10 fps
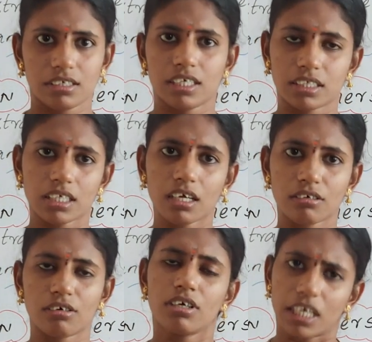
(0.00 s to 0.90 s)
Yes or
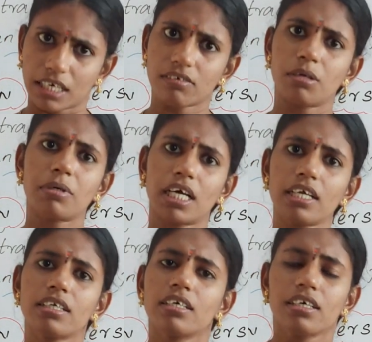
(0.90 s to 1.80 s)
no? It will be
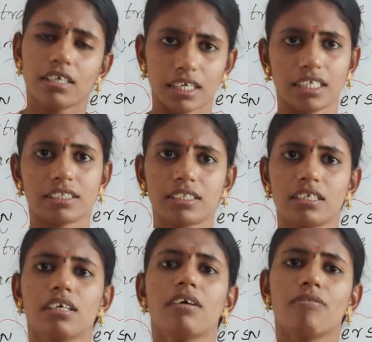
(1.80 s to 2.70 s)
at rest.
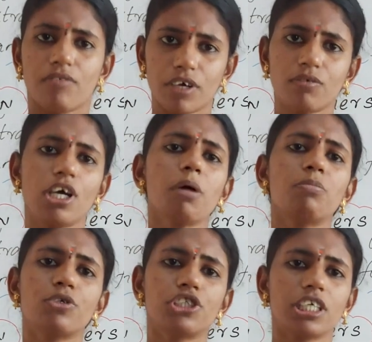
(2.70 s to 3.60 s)
When we are
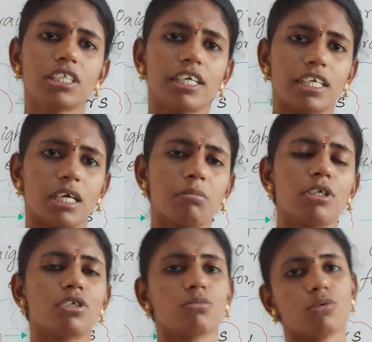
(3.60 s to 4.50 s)
pushing the
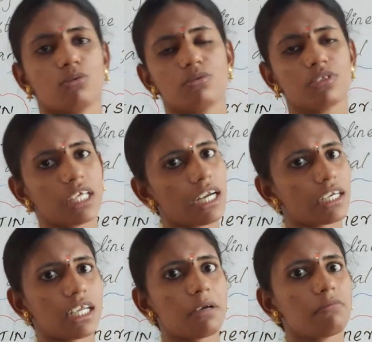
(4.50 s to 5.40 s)
table to move,
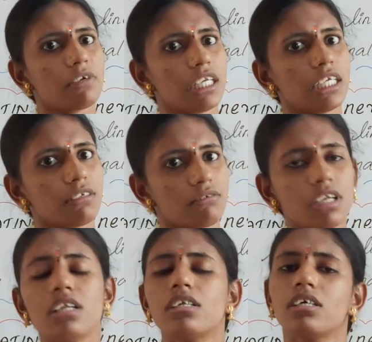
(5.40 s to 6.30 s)
that time only it
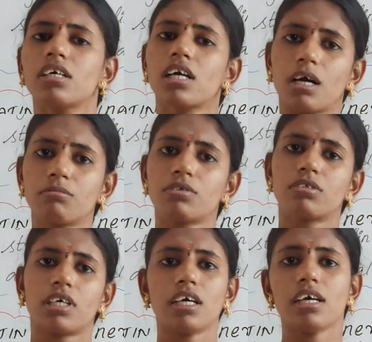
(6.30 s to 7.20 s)
will come
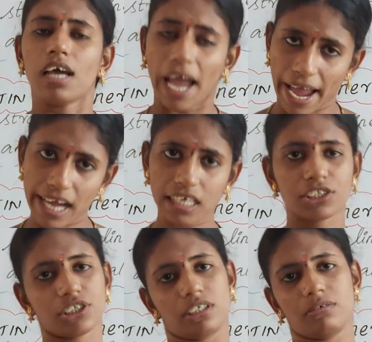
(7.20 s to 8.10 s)
to the
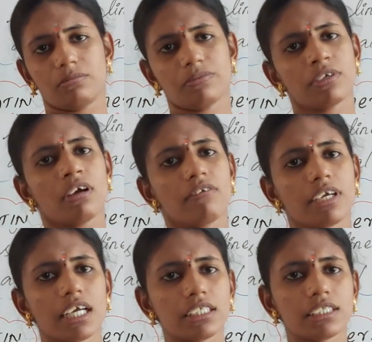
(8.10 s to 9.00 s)
action.
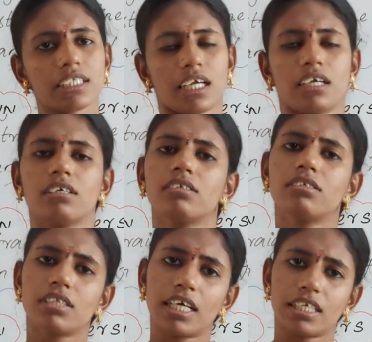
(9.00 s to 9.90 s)
We can say
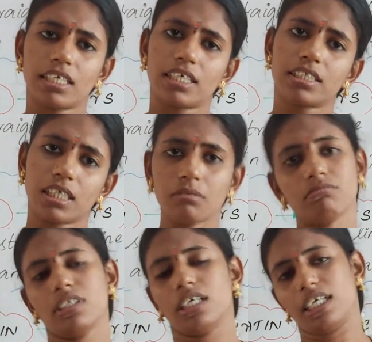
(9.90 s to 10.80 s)
that it has
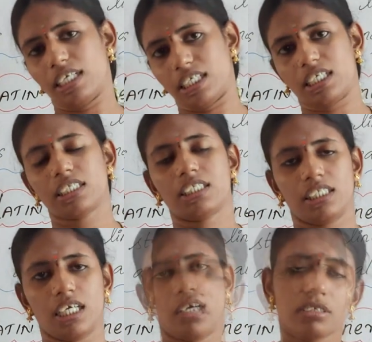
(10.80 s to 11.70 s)
some
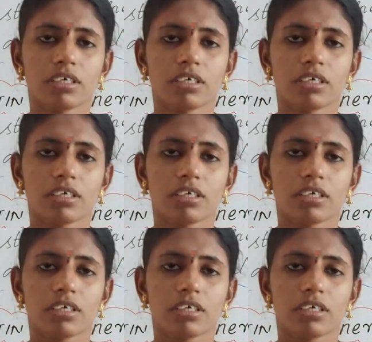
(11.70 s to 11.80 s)
inertia.